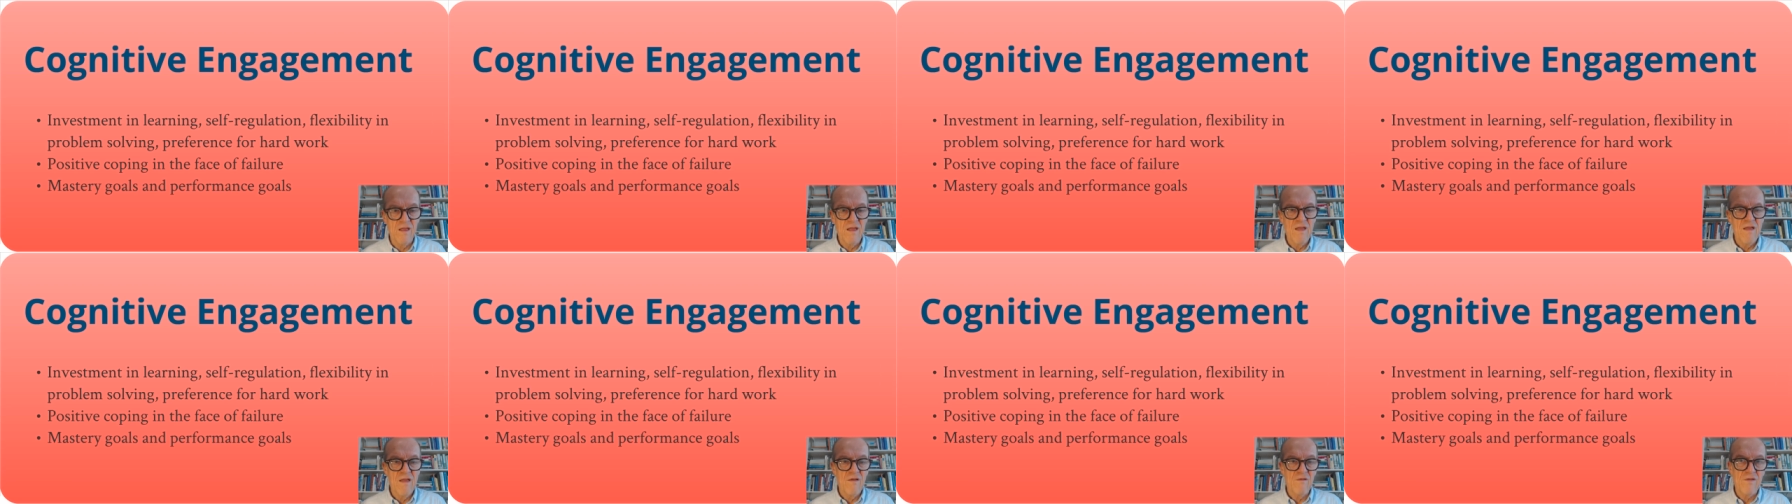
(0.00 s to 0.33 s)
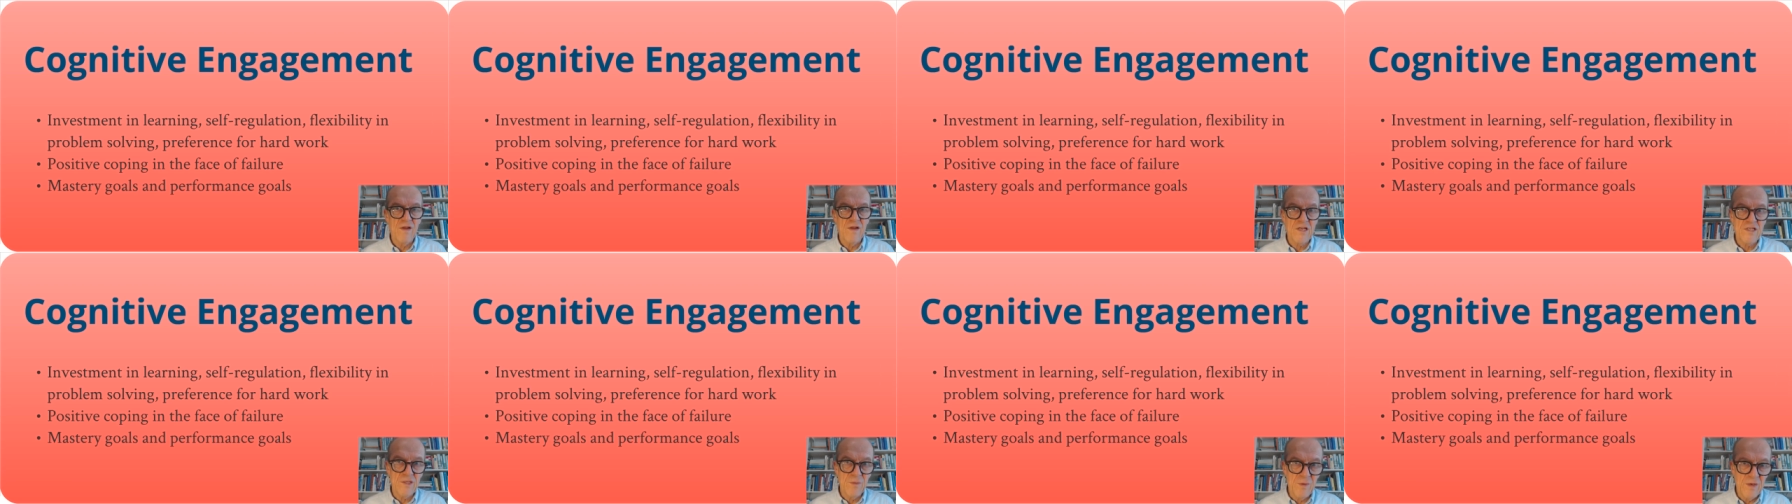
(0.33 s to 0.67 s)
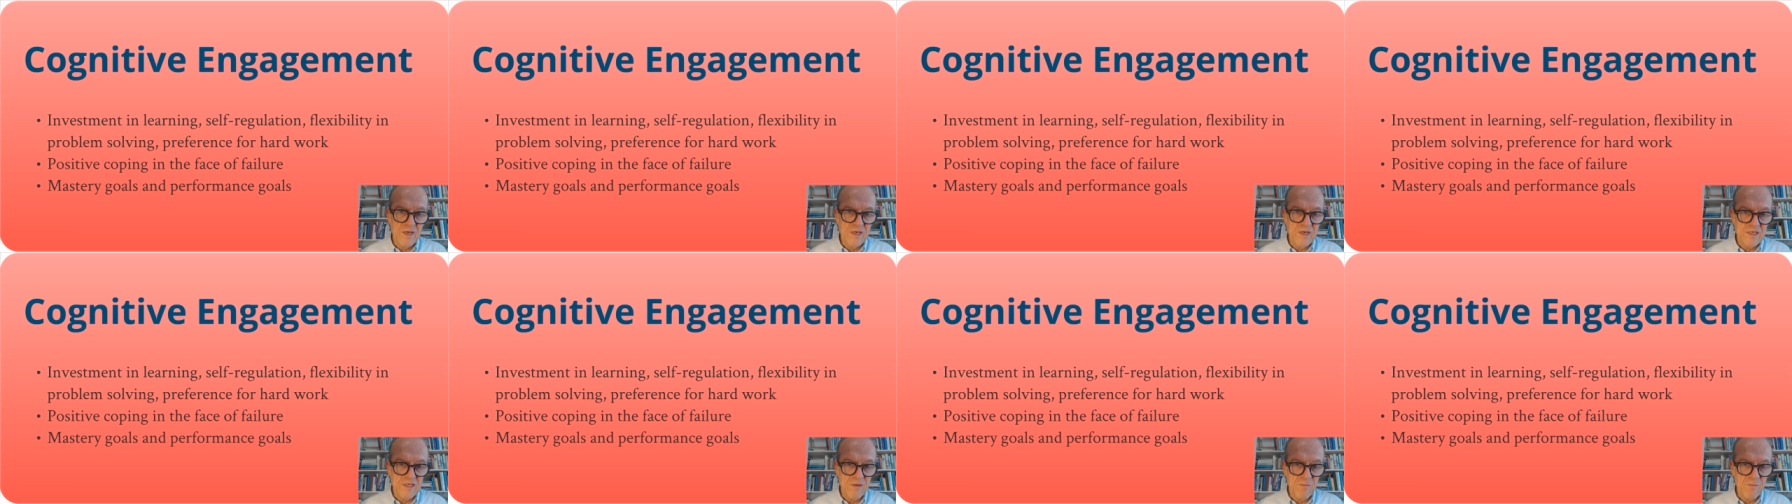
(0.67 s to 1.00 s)

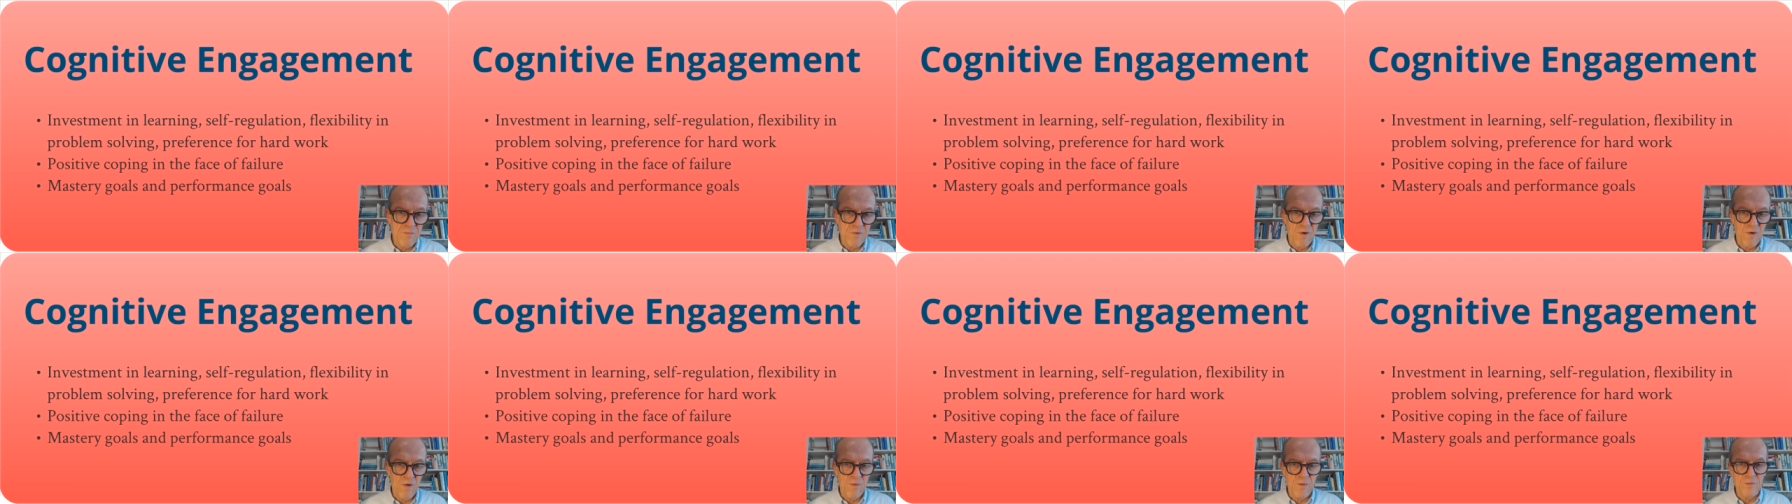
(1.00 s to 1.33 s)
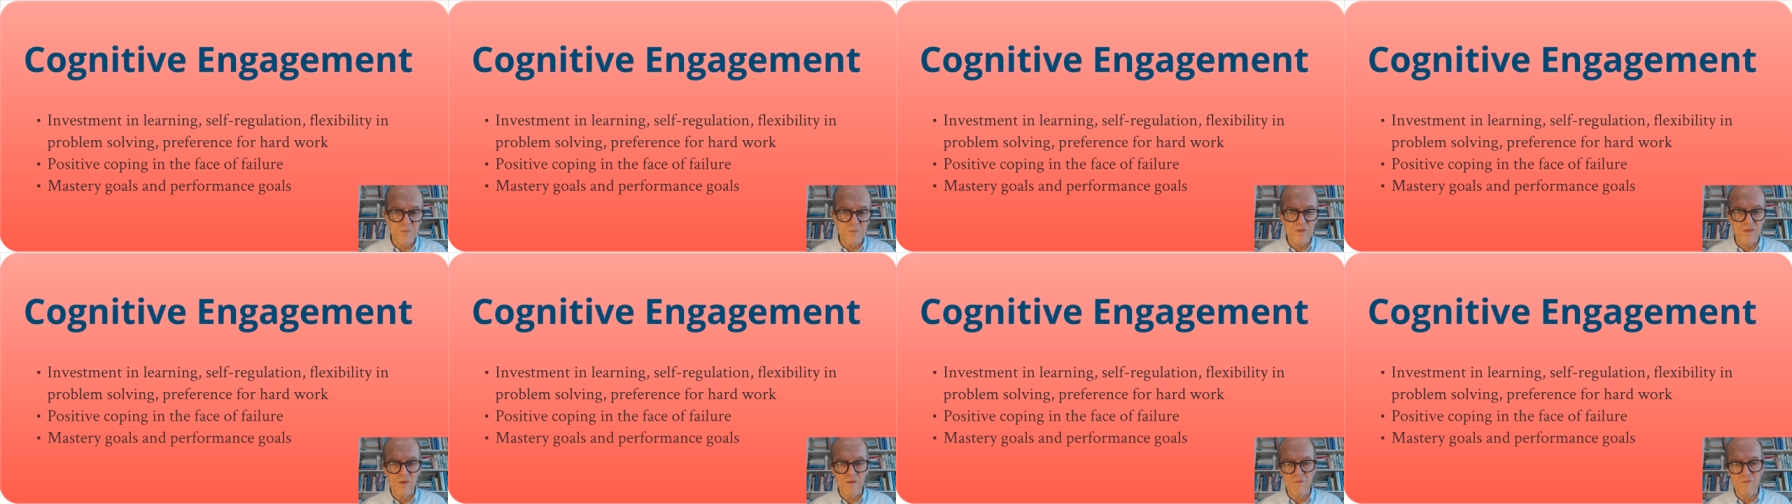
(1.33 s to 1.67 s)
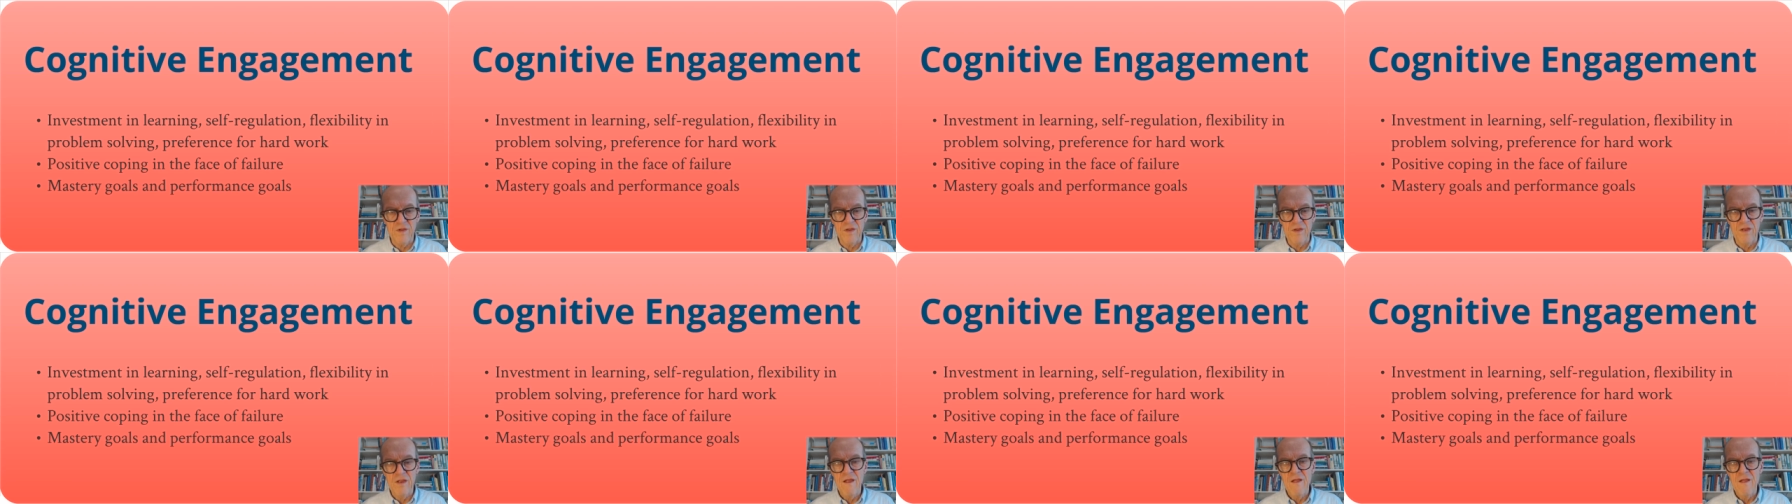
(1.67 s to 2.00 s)
flexibility in problem
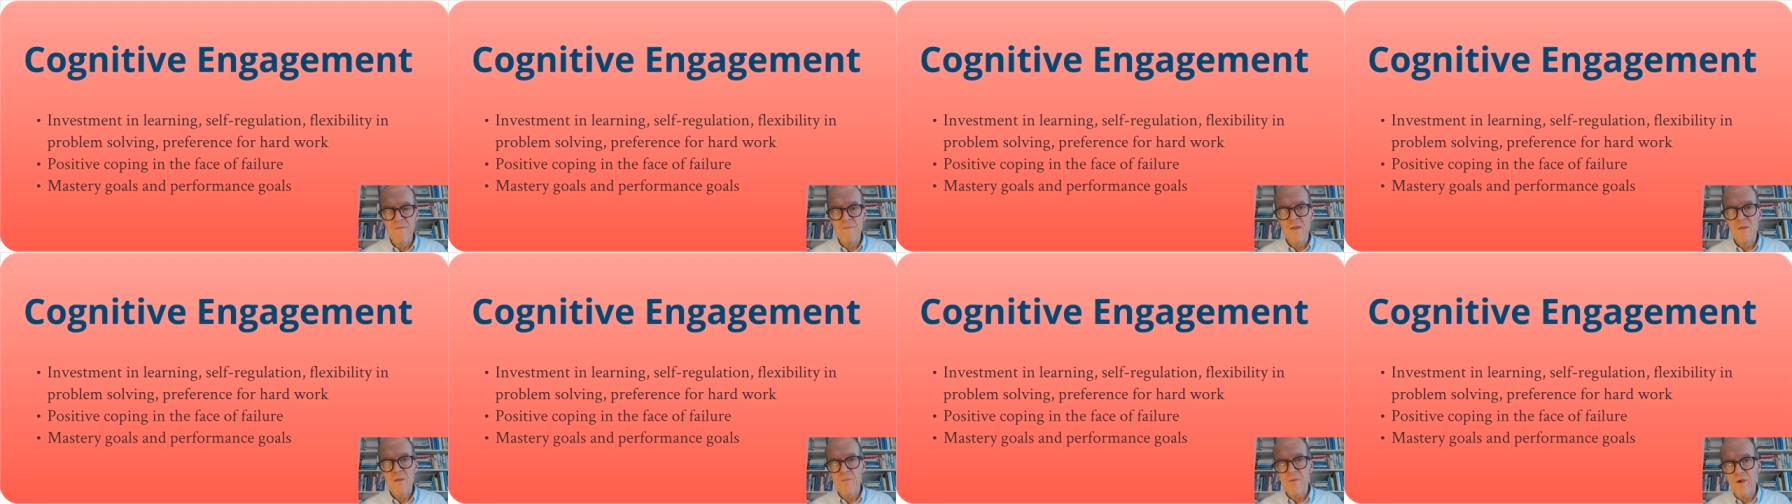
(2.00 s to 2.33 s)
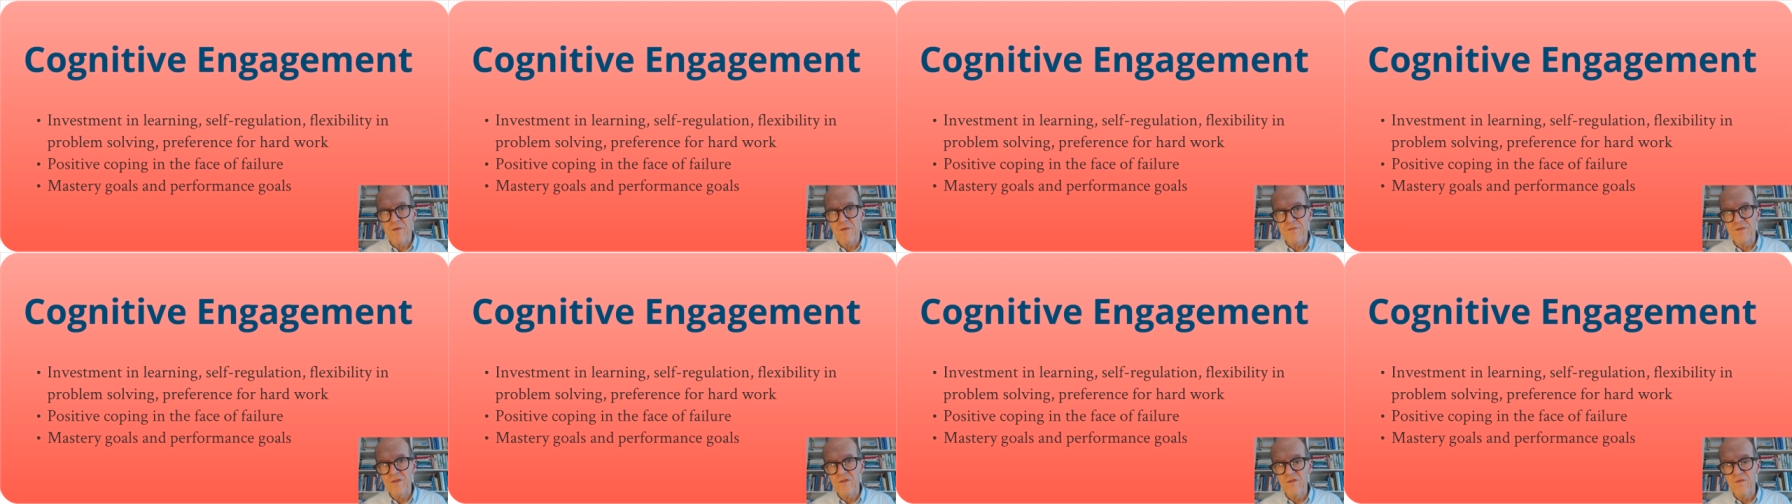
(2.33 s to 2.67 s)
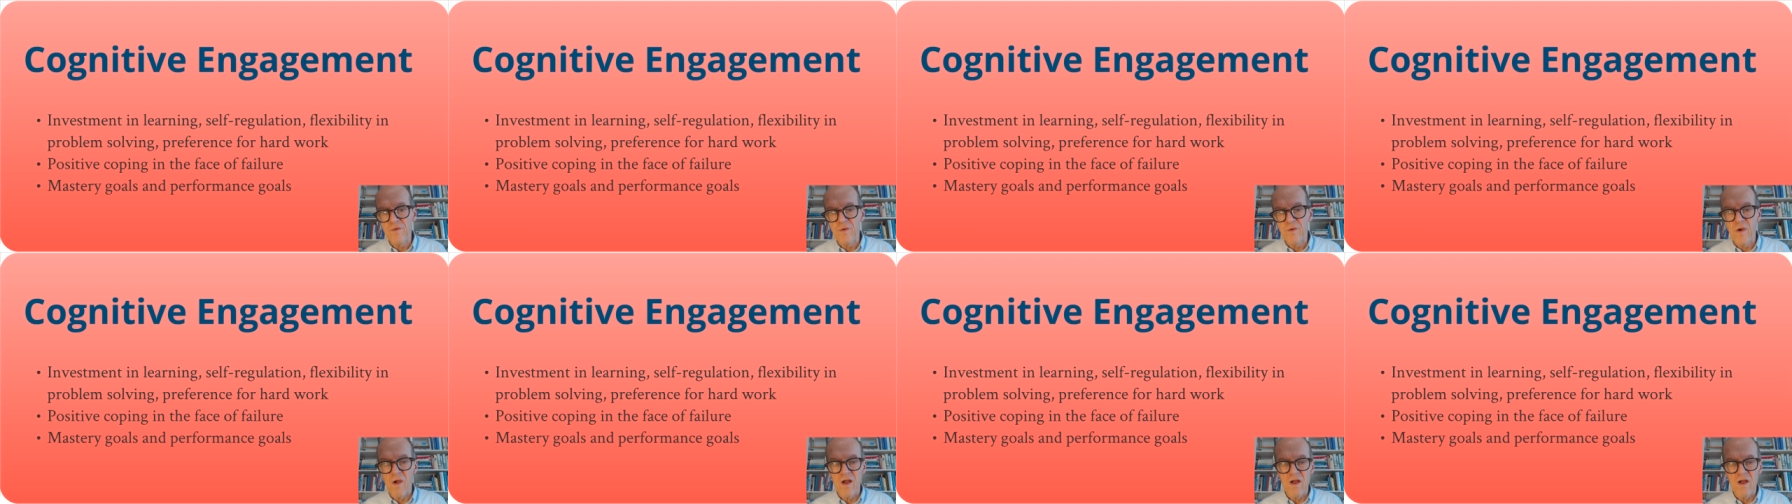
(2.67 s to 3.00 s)
solving, preference for
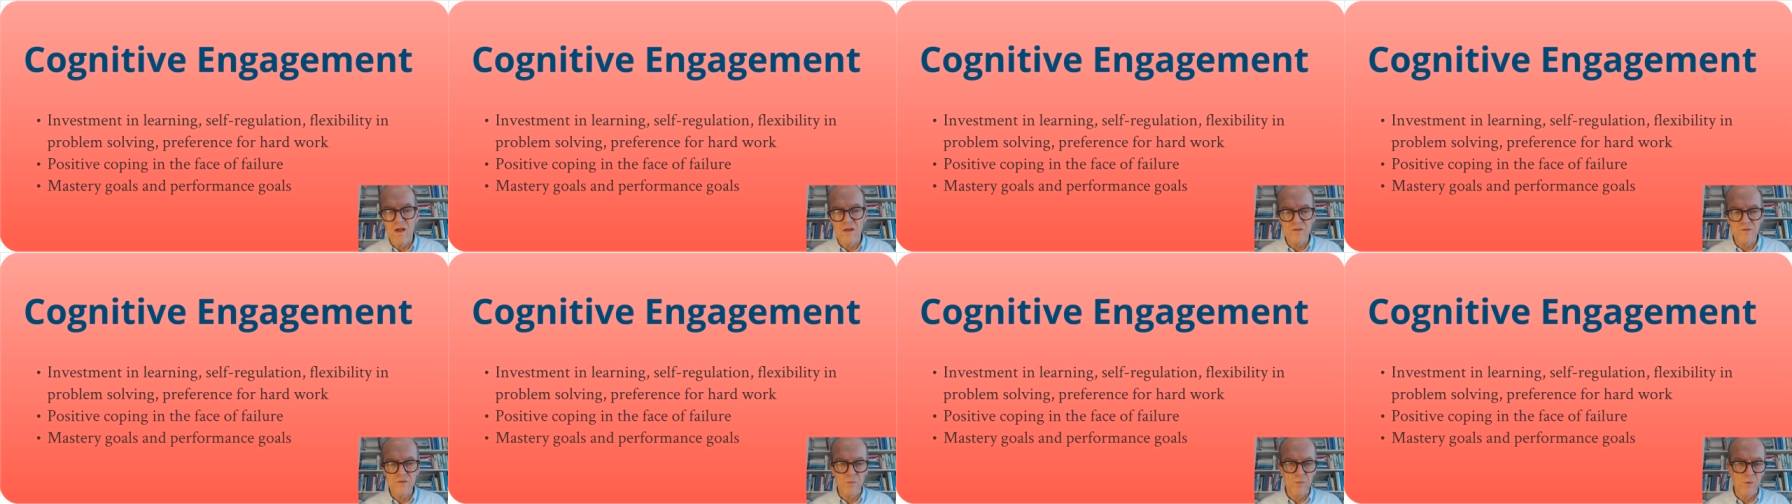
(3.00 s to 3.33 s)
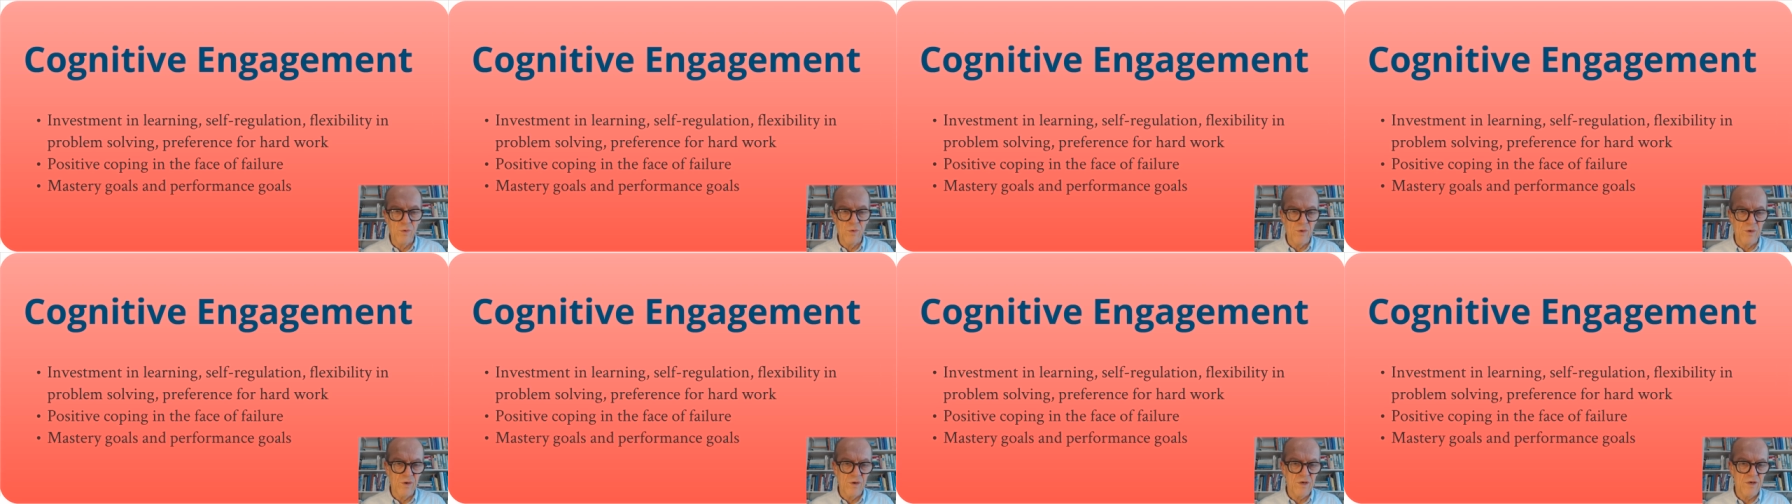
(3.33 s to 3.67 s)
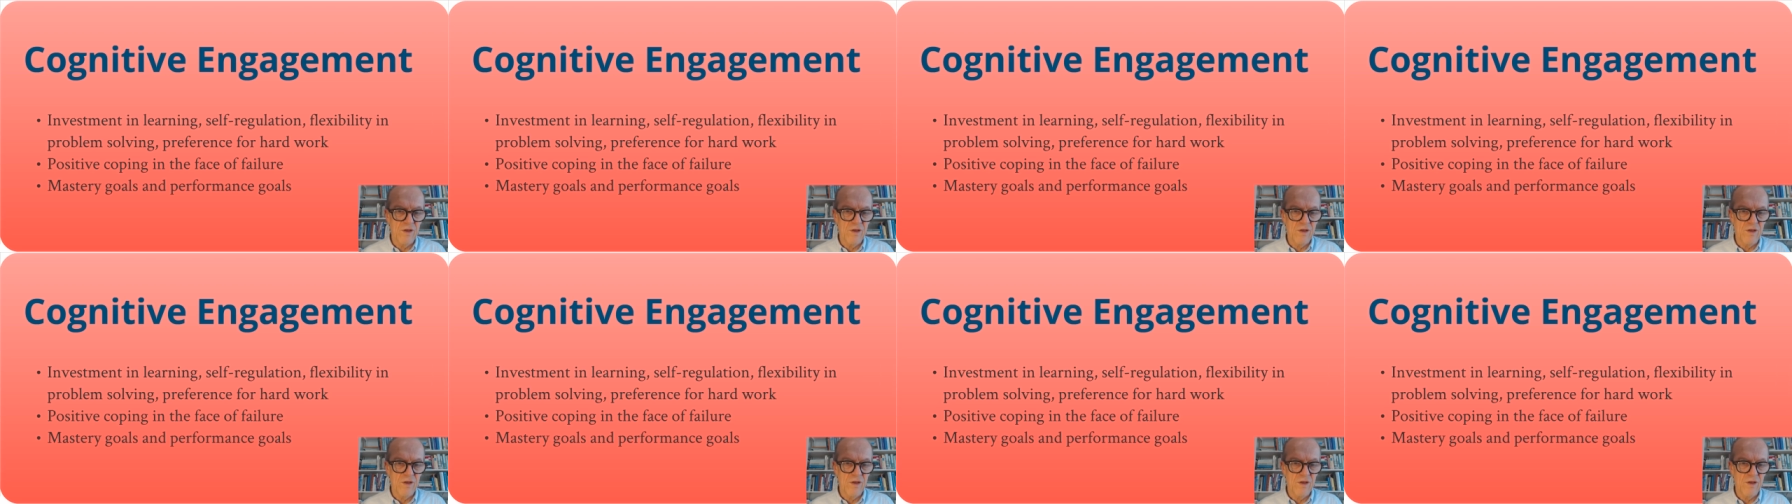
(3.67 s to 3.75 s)
hard work,